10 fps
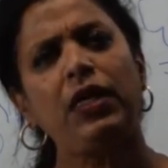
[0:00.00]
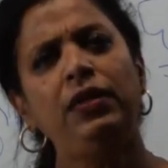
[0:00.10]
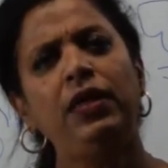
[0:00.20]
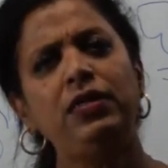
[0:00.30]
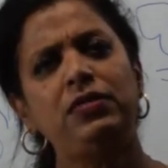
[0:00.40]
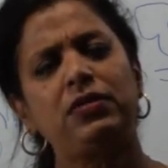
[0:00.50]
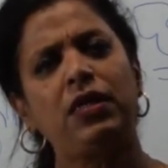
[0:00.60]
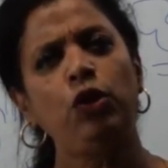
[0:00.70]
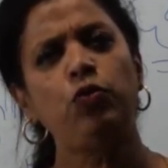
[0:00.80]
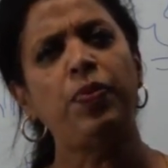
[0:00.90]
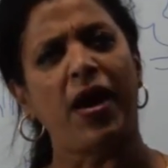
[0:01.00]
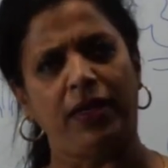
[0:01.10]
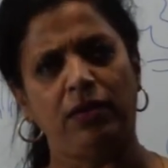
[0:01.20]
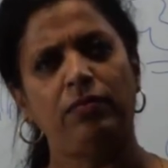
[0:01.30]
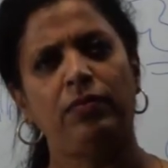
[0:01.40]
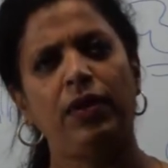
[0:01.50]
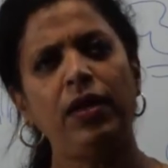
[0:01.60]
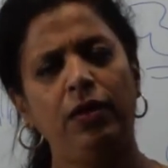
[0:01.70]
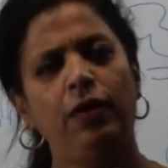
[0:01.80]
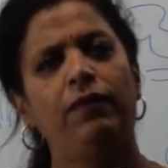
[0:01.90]
That is cream pine.
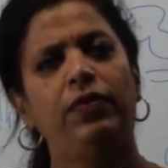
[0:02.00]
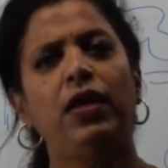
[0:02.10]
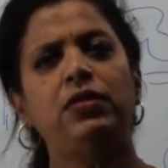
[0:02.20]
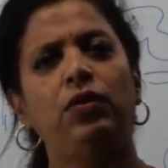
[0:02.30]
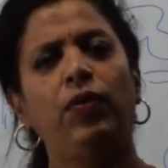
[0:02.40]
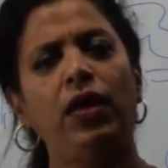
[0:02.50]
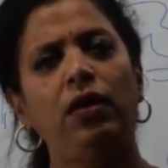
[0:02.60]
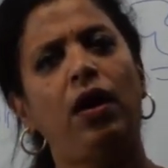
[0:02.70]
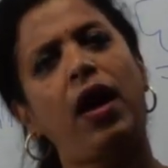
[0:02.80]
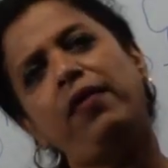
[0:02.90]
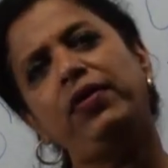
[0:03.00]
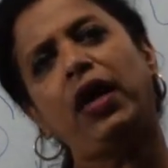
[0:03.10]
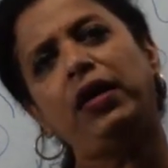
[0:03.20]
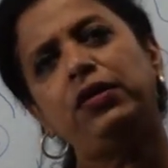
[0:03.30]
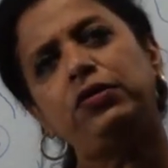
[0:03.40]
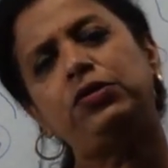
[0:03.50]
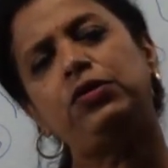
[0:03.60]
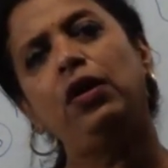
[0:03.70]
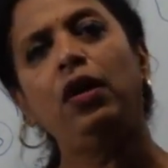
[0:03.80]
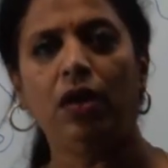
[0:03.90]
Right? That is the one having highest
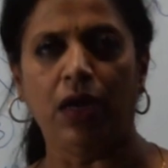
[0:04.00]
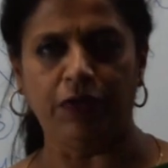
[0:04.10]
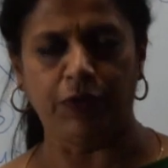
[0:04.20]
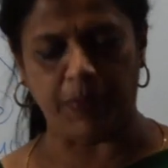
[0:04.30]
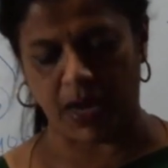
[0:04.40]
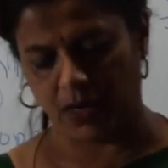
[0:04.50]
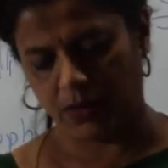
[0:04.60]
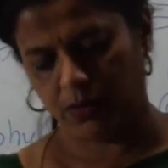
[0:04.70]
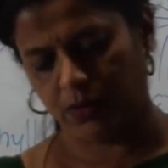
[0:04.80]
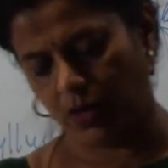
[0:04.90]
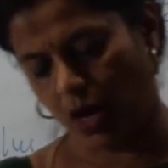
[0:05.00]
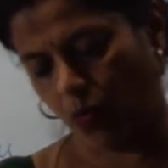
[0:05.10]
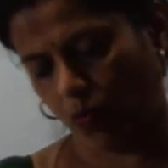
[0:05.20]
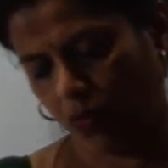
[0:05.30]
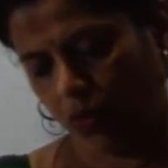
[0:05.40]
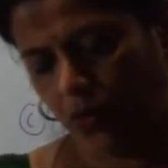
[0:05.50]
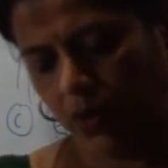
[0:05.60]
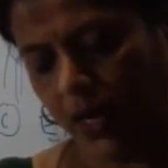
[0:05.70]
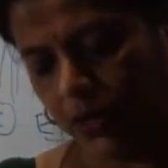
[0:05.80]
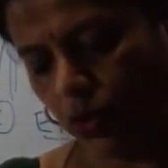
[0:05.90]
lifespan. Now,
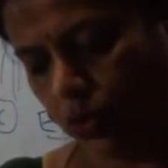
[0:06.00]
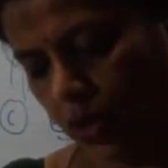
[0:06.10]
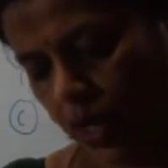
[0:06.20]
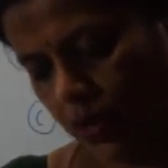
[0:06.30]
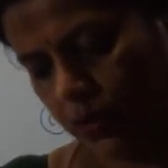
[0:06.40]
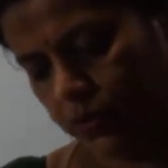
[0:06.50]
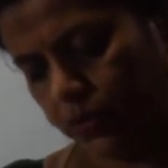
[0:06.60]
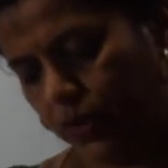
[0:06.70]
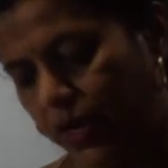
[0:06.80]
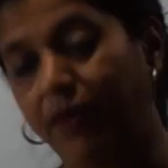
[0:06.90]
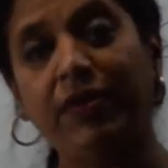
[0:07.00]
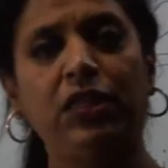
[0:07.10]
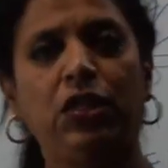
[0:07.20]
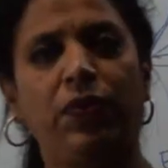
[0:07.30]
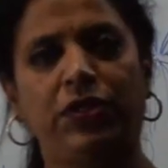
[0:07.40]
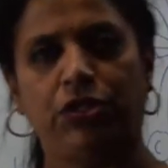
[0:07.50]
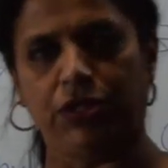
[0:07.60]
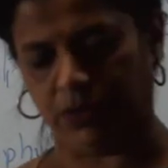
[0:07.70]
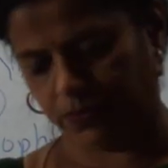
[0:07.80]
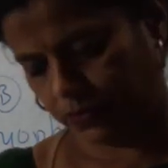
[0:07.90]
let's go to the 11th
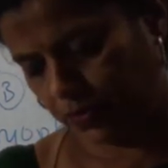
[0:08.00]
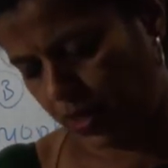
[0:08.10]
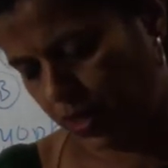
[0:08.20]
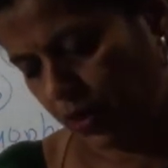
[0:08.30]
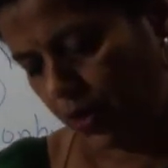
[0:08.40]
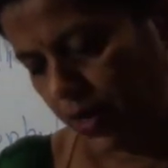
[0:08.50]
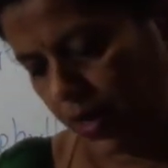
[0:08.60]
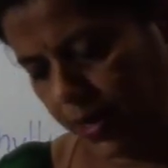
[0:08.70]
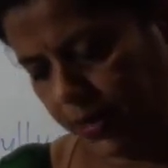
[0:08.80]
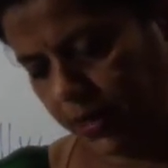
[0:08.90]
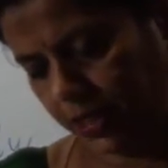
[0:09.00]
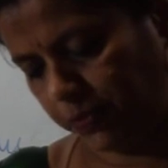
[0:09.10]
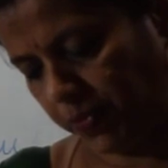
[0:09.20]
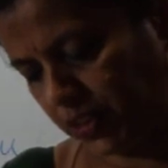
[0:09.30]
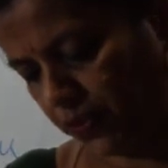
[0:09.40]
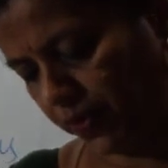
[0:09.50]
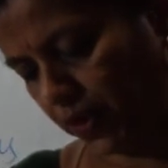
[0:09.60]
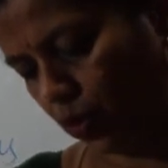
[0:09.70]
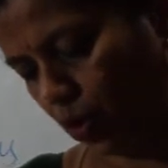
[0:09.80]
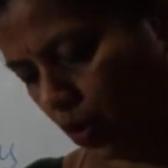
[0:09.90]
question. Right?
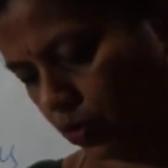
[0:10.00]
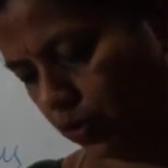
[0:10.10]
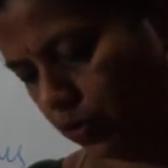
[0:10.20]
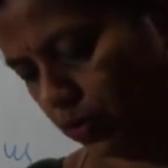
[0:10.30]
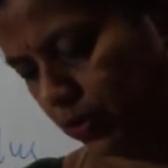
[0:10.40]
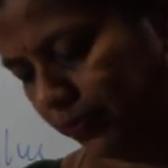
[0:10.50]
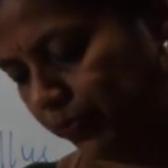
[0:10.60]
Interspecific crosses